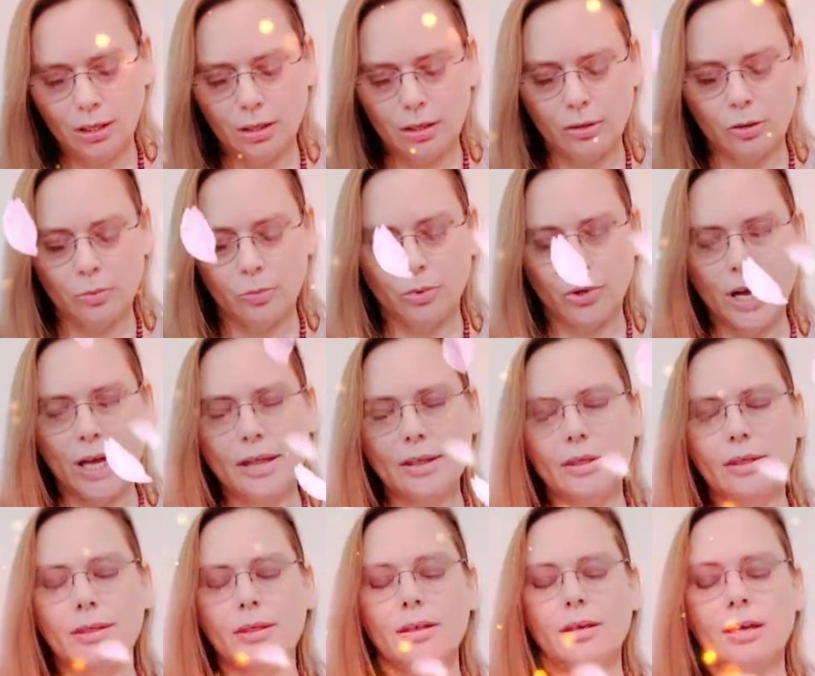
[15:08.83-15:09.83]
Another
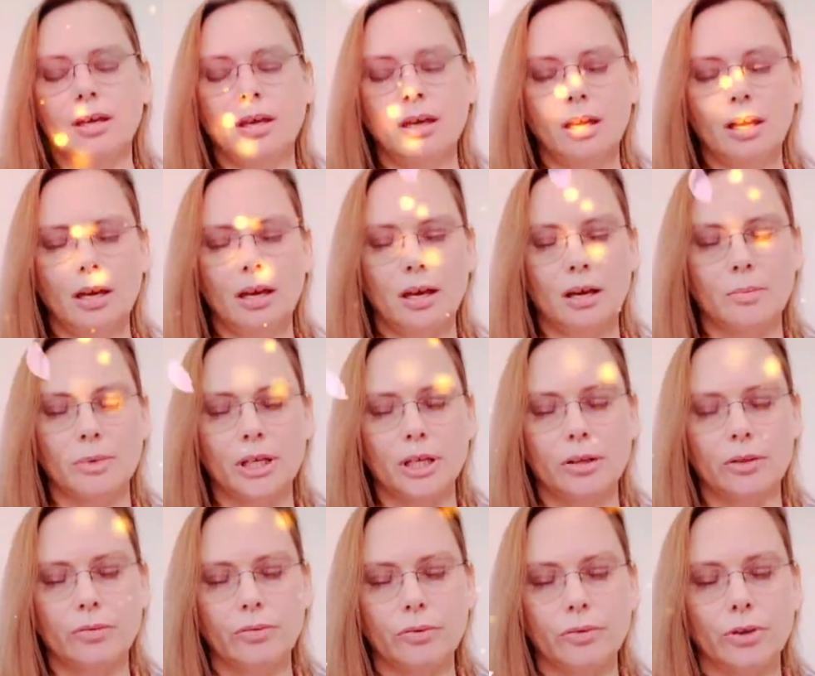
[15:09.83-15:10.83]
breath, coming
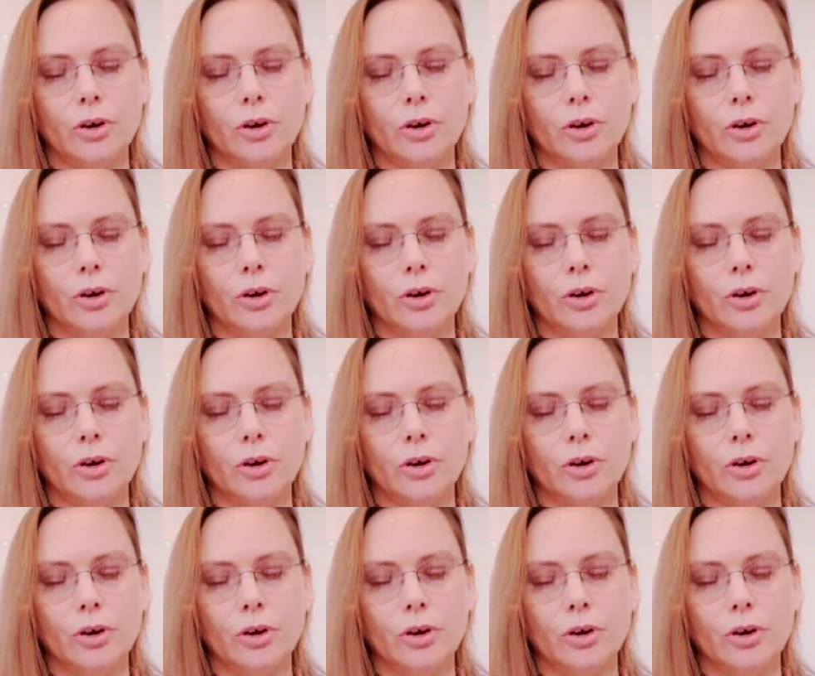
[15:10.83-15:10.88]
in through